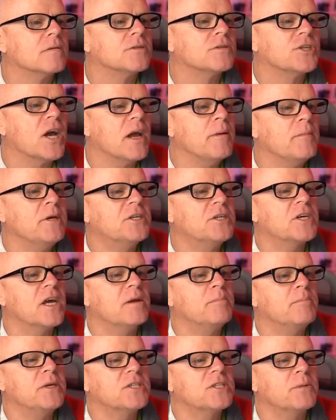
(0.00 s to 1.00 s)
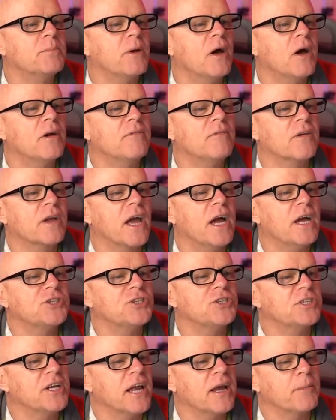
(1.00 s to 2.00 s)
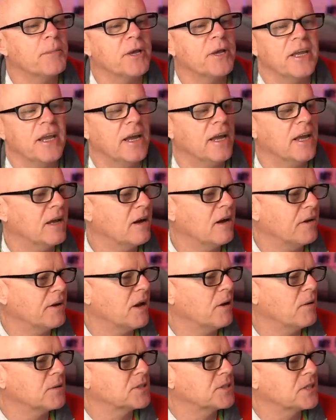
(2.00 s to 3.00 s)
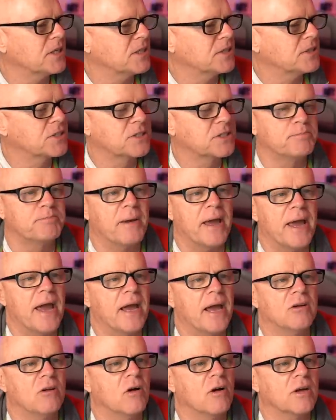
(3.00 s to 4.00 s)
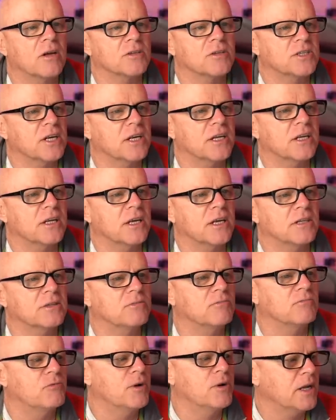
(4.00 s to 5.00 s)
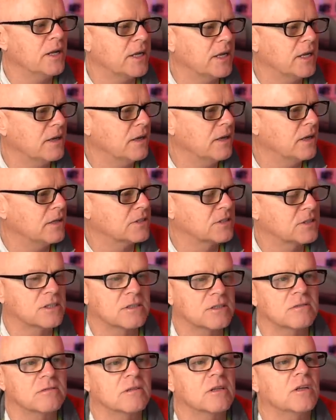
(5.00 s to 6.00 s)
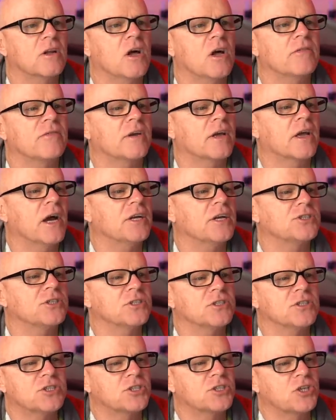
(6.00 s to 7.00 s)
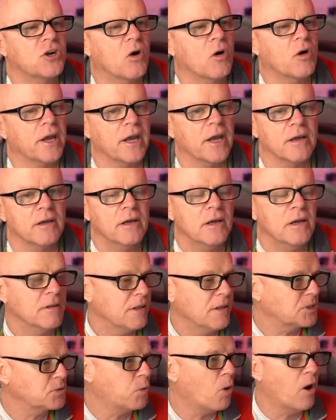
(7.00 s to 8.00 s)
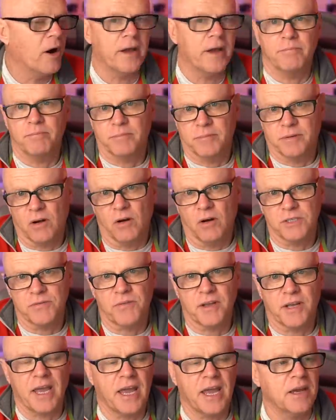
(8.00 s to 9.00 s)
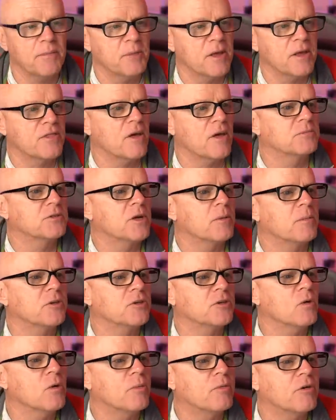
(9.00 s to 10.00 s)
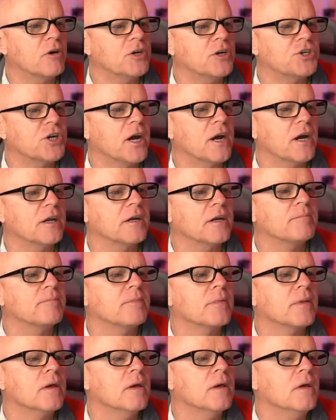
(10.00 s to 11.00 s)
Jamie said, miss the notification, damn it. Yeah, I know it's bad. Like I said, it's the notification's shocking. That's why, guys, if you can give me a thumbs up, I do appreciate it.